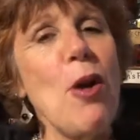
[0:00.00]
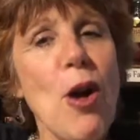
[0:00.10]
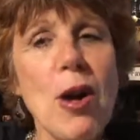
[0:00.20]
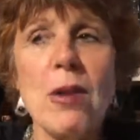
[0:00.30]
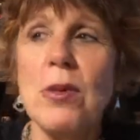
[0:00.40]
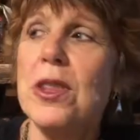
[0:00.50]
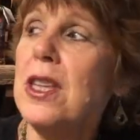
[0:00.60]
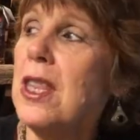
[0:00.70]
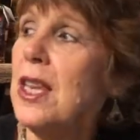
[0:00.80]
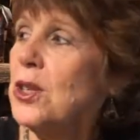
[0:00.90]
are,
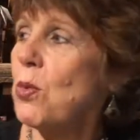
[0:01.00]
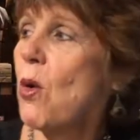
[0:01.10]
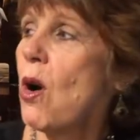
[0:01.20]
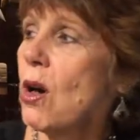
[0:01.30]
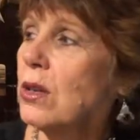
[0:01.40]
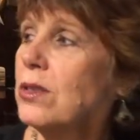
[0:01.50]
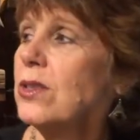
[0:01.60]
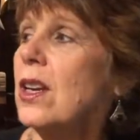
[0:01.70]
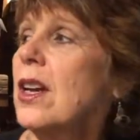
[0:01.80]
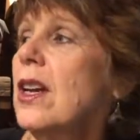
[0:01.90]
within these walls,
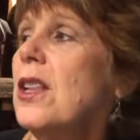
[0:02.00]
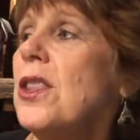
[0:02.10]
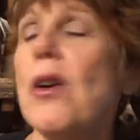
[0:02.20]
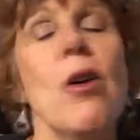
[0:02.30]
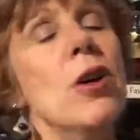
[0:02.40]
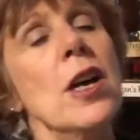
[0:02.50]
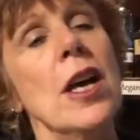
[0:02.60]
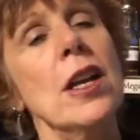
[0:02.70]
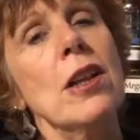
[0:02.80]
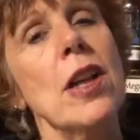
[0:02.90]
there are
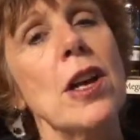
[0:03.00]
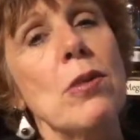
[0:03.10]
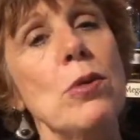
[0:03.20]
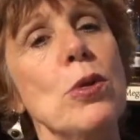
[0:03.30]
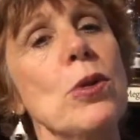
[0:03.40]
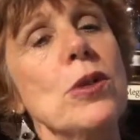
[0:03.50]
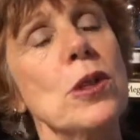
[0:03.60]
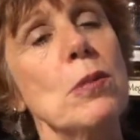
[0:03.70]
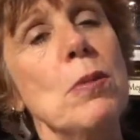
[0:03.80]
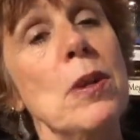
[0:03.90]
not a lot of
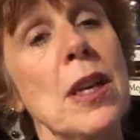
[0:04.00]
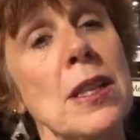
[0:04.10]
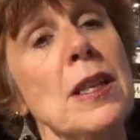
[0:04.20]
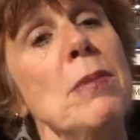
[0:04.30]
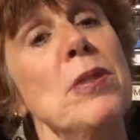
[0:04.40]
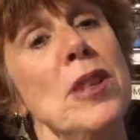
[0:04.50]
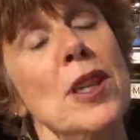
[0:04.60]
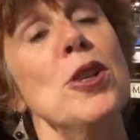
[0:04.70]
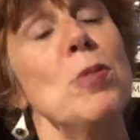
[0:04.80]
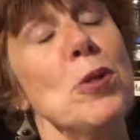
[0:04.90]
rules, except that
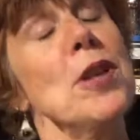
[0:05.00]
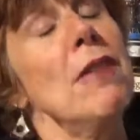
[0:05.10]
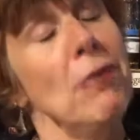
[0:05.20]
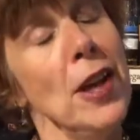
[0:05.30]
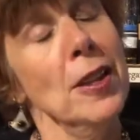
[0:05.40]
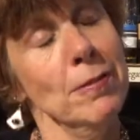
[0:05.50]
you're supposed to have fun.